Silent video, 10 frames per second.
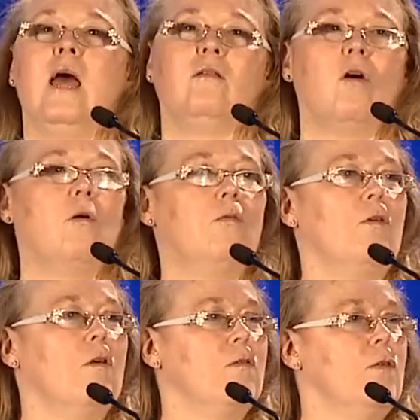So for
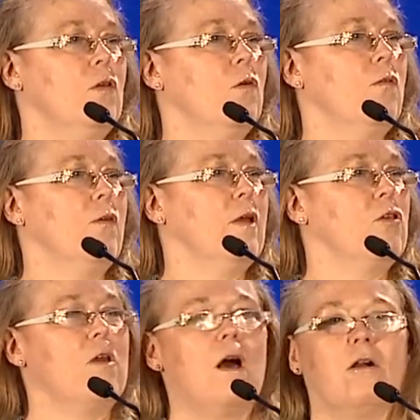those of you who failed
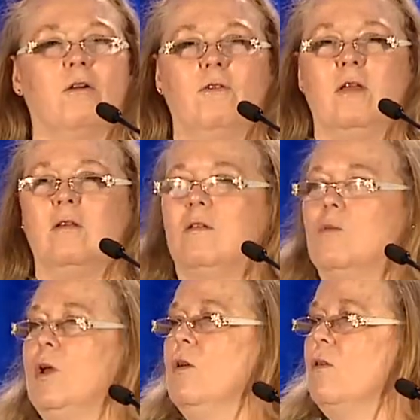geography, this is
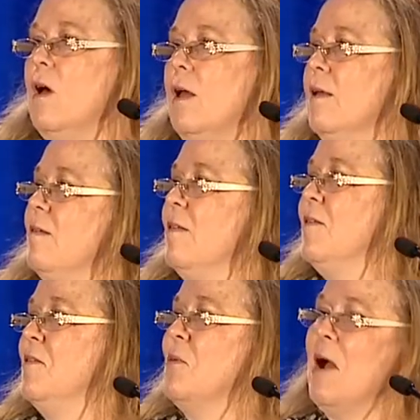where Utah is.
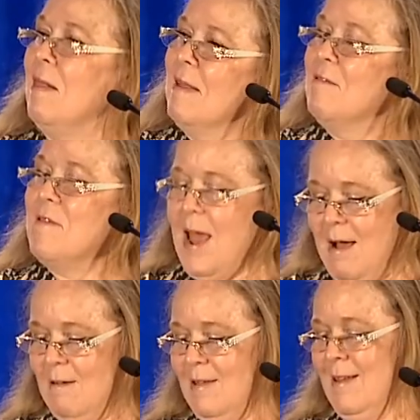This is where I live
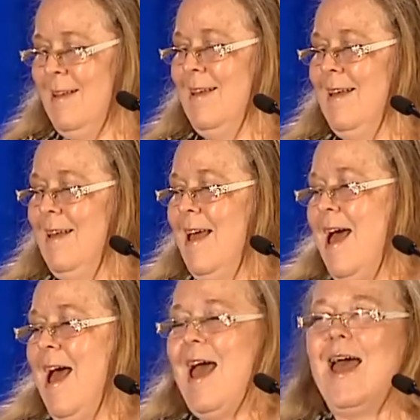now.
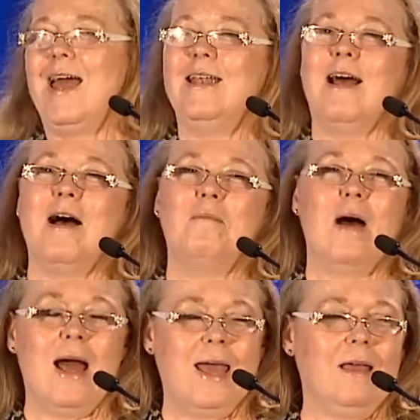And
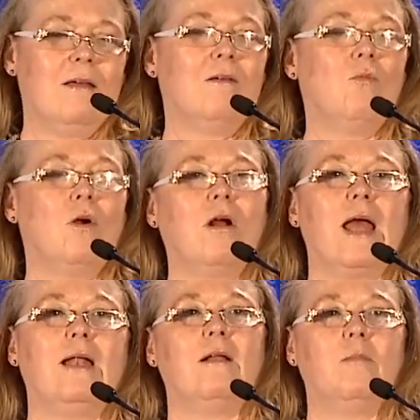I work
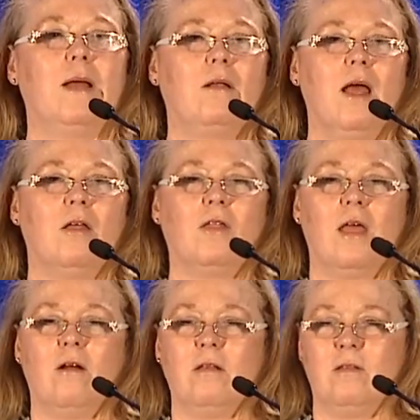at Intermountain
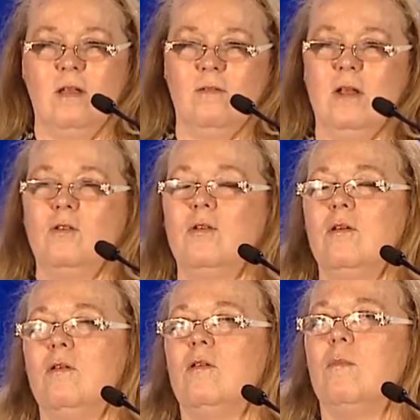Healthcare, as Stephen
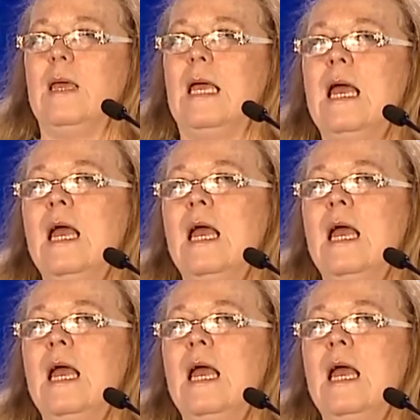introduced me.